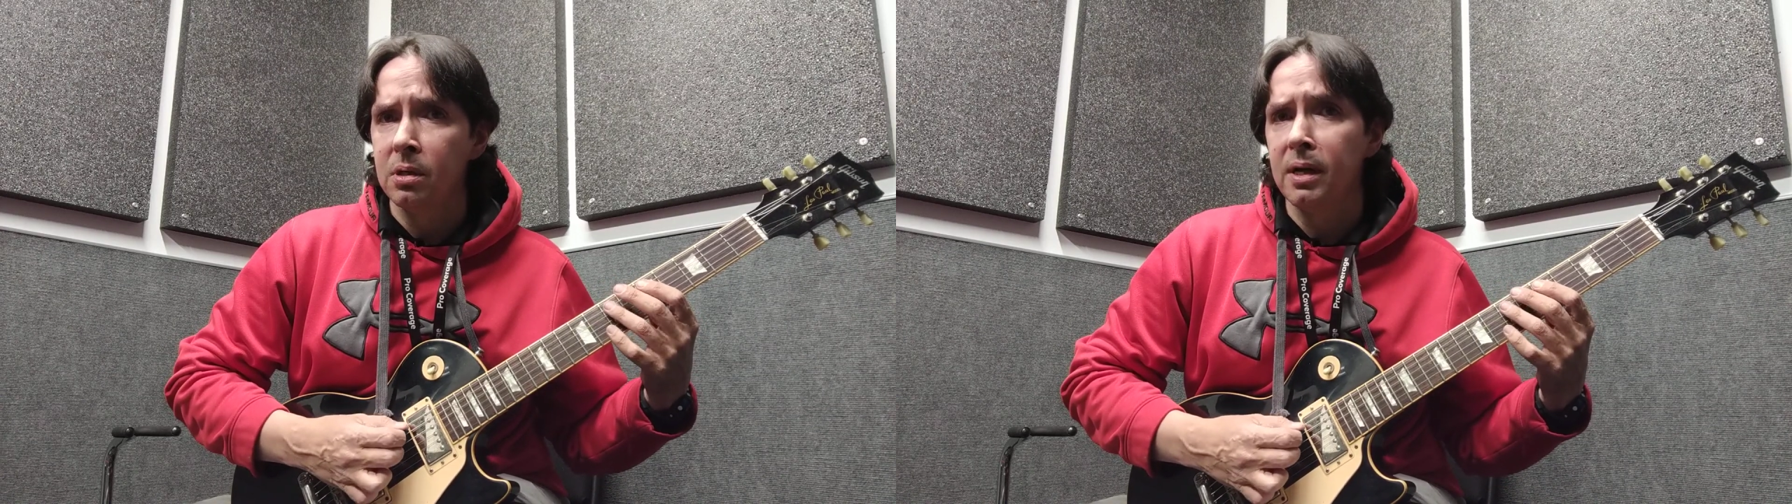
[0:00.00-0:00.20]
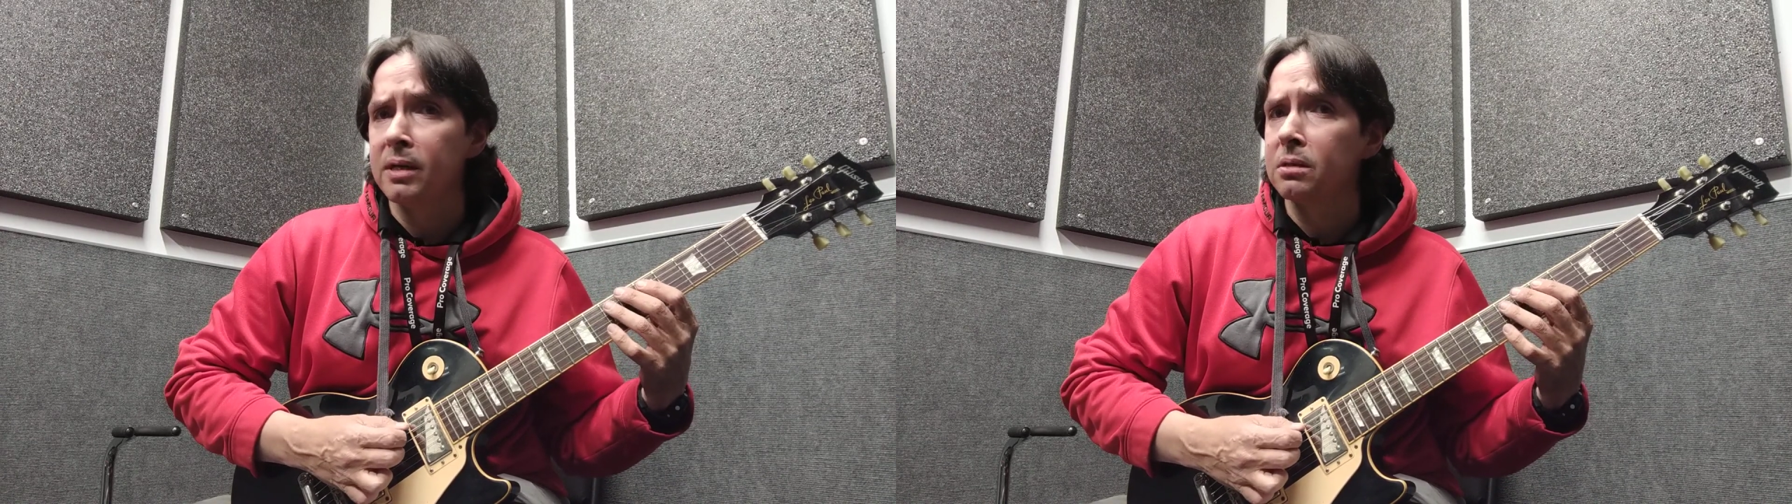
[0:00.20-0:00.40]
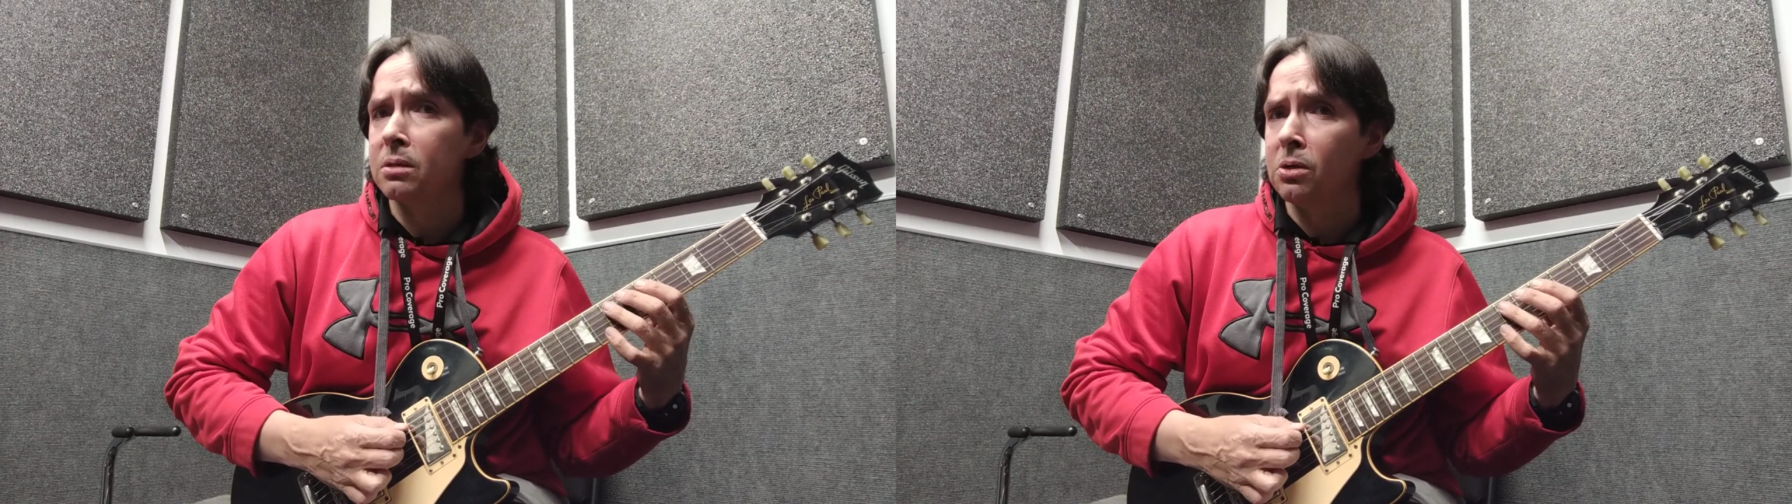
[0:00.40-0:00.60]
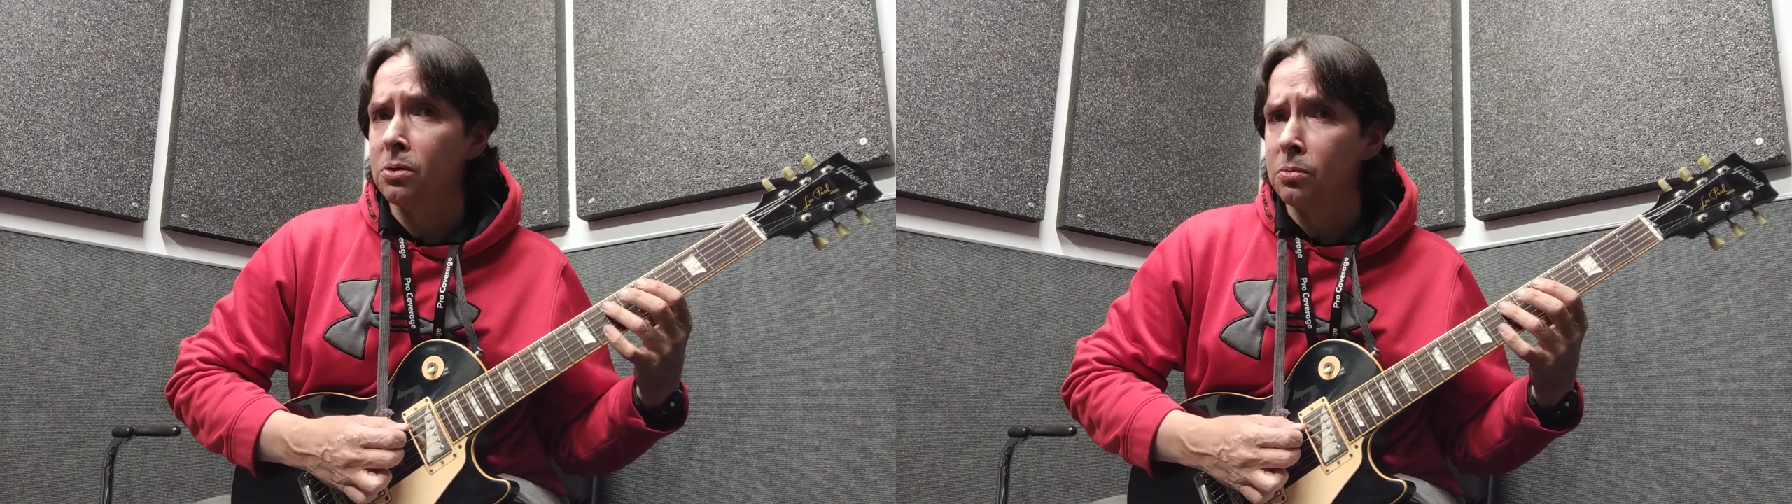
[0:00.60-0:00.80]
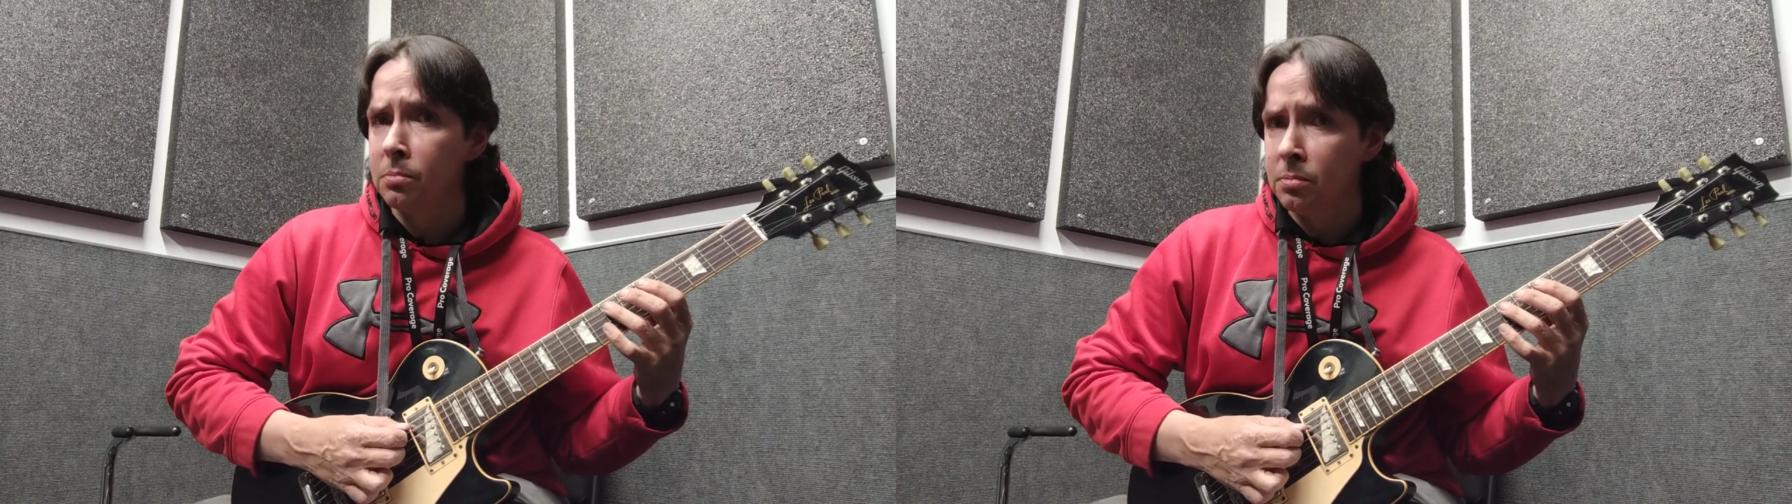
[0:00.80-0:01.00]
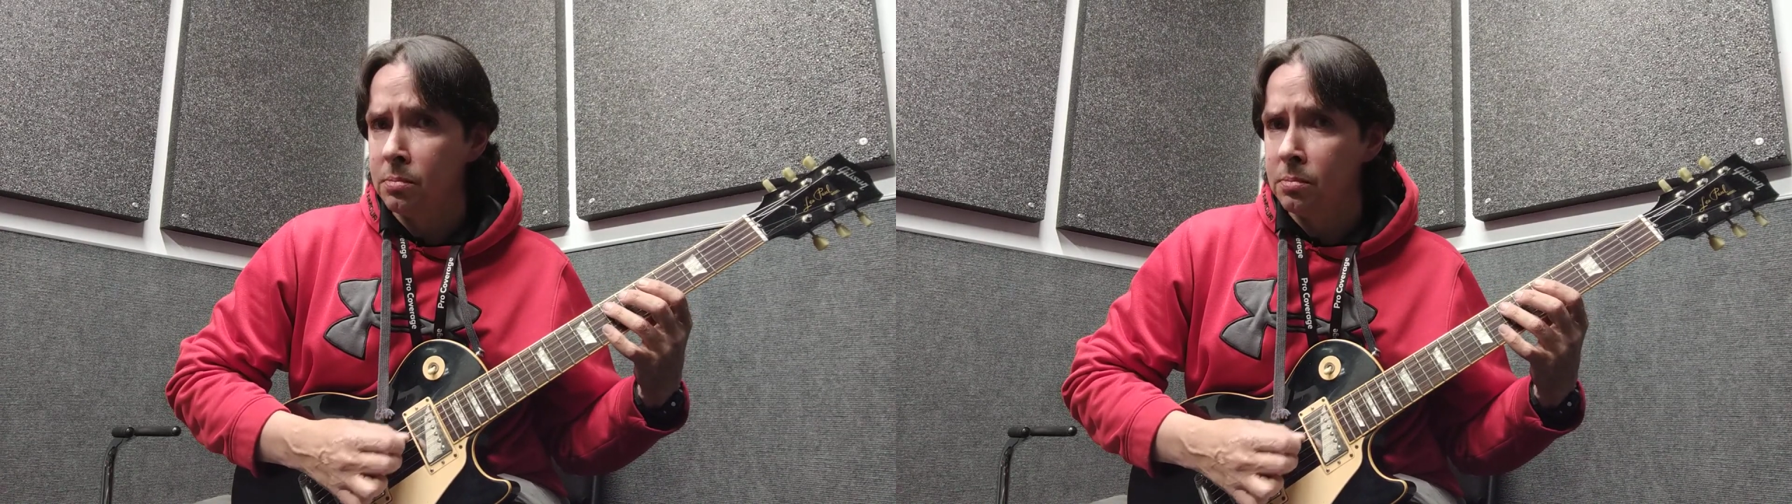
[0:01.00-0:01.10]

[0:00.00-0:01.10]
next note,